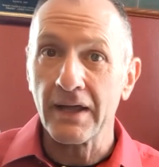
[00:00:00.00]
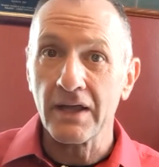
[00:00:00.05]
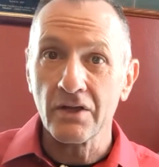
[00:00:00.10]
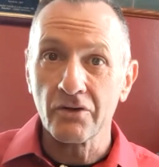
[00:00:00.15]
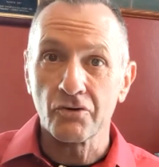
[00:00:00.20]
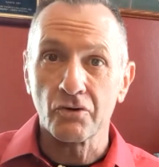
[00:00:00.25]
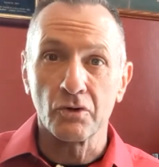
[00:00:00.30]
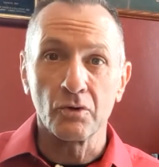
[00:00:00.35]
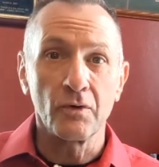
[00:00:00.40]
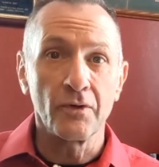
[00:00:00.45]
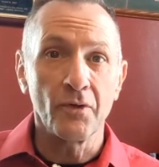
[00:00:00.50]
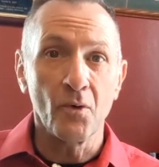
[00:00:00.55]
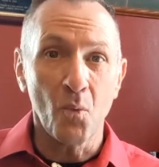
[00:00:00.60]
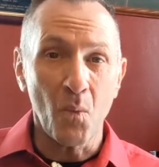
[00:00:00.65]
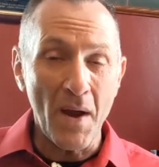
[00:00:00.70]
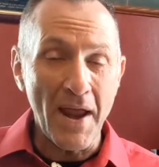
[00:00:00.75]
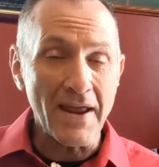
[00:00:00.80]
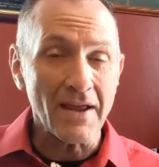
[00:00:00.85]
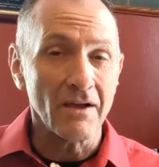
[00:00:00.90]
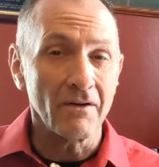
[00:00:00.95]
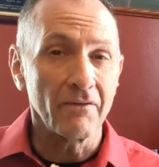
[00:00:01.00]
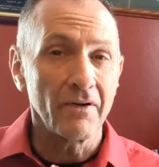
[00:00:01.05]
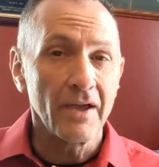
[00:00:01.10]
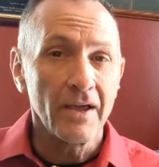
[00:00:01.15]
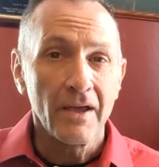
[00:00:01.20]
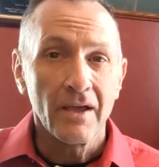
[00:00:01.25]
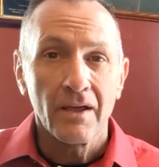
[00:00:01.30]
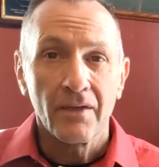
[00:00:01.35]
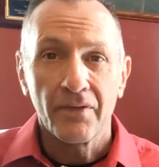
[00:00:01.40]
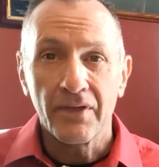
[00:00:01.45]
Israel in the wake of
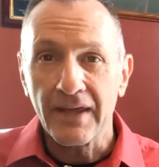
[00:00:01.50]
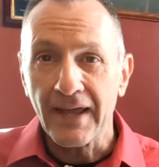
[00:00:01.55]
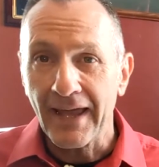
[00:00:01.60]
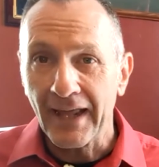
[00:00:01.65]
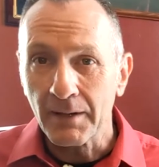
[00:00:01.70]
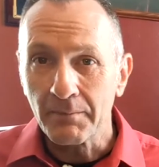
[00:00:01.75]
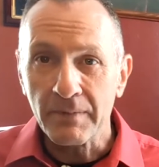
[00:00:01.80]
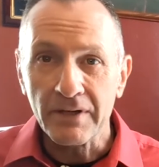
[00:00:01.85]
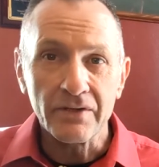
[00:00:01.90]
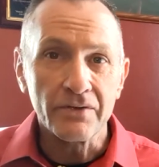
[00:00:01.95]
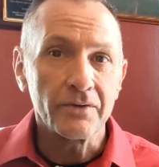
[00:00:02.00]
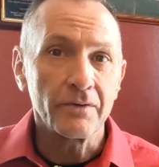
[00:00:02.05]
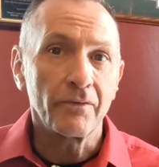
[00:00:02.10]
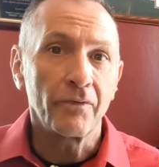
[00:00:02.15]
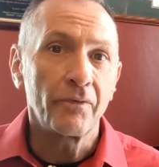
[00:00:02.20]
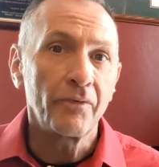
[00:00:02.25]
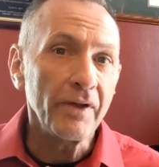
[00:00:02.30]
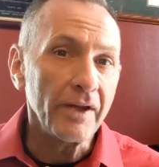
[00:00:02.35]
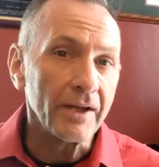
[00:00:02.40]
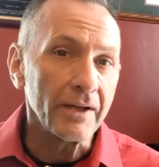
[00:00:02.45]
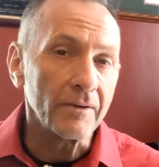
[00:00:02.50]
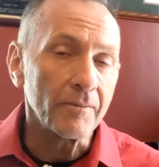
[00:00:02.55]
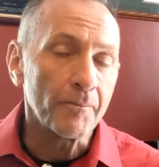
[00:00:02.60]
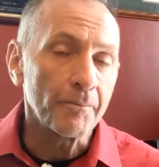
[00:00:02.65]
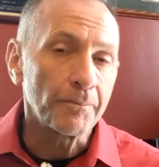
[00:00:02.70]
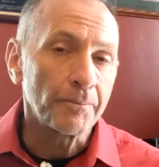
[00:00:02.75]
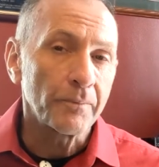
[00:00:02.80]
the enemy's defeat.